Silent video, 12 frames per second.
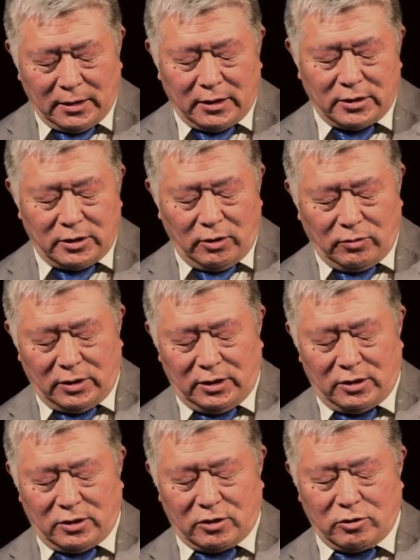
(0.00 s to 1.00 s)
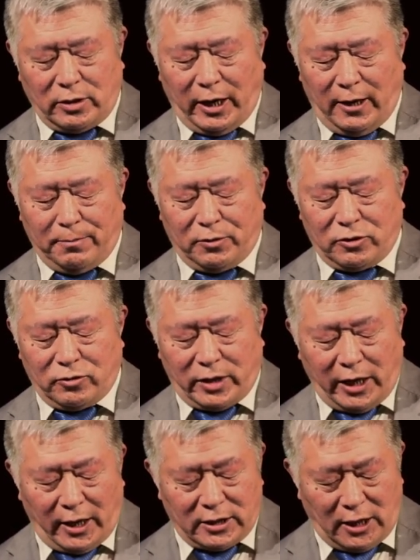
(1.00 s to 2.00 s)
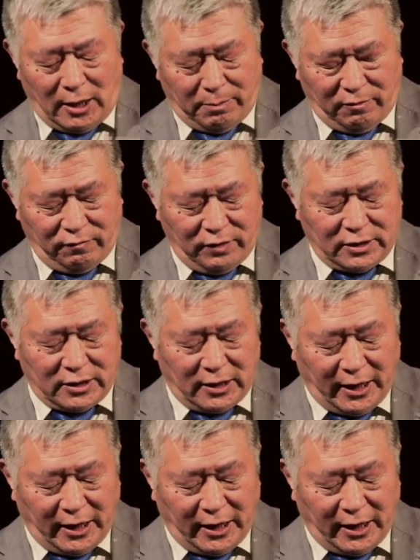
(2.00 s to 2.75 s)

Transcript: the students should be able to catch up with the